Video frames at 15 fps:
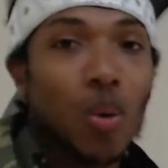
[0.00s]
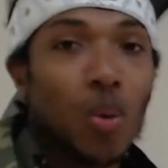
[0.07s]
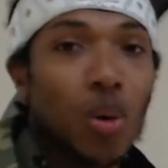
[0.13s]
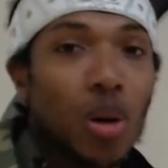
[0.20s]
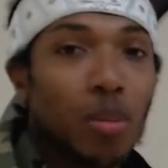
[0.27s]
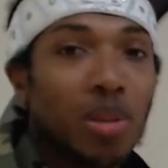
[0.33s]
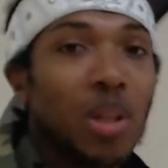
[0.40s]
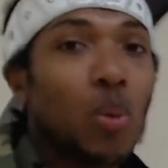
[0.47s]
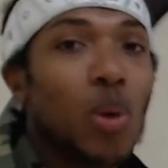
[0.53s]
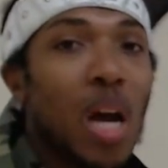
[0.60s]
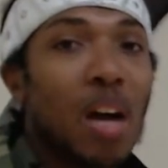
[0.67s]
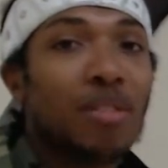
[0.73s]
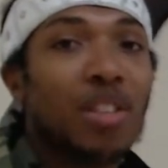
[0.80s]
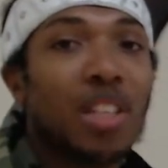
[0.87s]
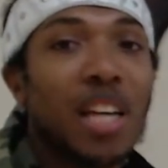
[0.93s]
You know what I'm saying? We
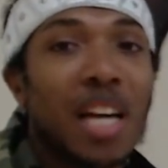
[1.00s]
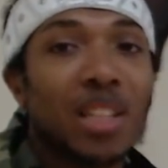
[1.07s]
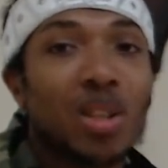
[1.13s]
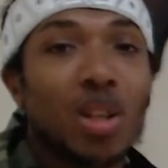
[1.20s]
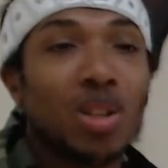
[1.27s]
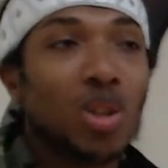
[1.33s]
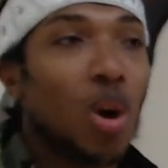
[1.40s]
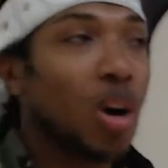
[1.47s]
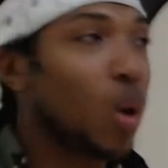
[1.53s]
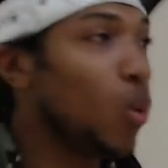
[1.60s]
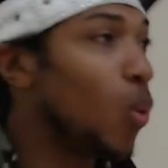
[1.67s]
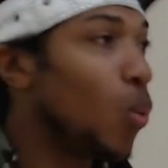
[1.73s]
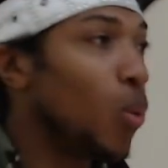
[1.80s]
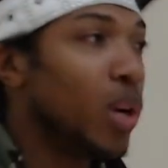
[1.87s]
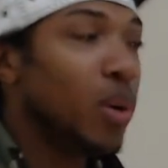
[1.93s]
have to get to the
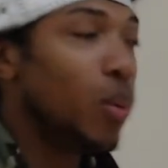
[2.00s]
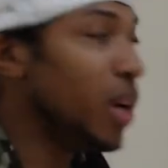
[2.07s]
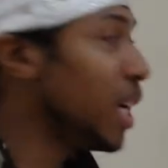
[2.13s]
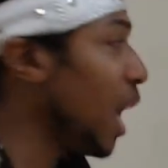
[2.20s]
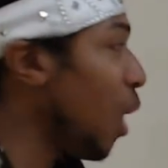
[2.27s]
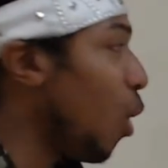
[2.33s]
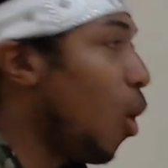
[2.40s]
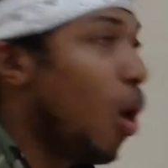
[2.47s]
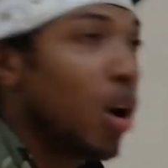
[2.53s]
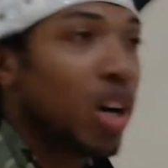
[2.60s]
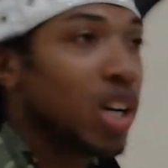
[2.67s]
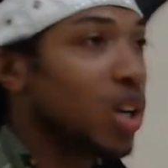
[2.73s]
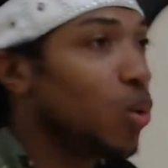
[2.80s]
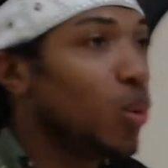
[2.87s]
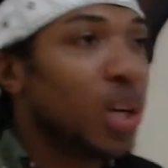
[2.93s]
talking. We got all
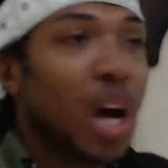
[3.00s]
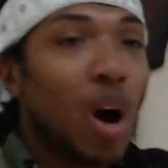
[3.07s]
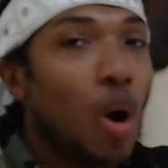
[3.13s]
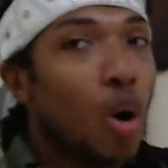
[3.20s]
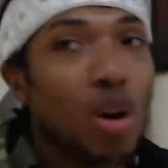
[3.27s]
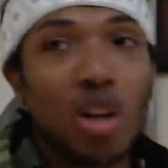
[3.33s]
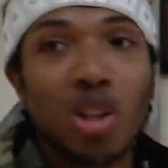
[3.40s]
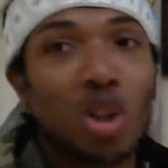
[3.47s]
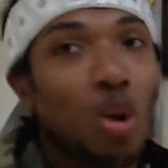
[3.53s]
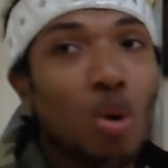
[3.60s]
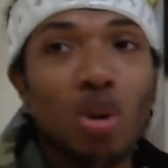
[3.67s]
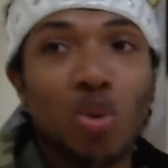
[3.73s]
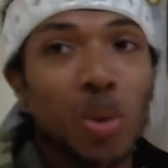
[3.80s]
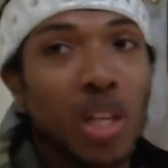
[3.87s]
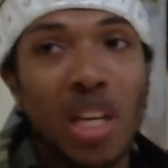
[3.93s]
the
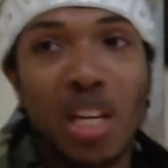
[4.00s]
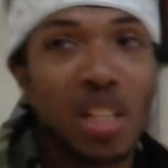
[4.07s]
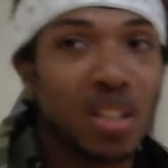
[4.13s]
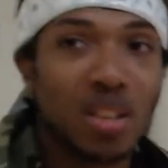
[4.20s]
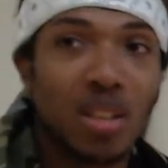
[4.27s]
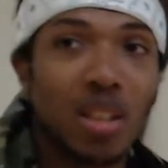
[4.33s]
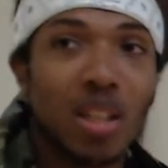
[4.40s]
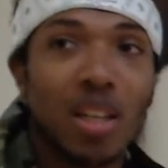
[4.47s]
tools we need.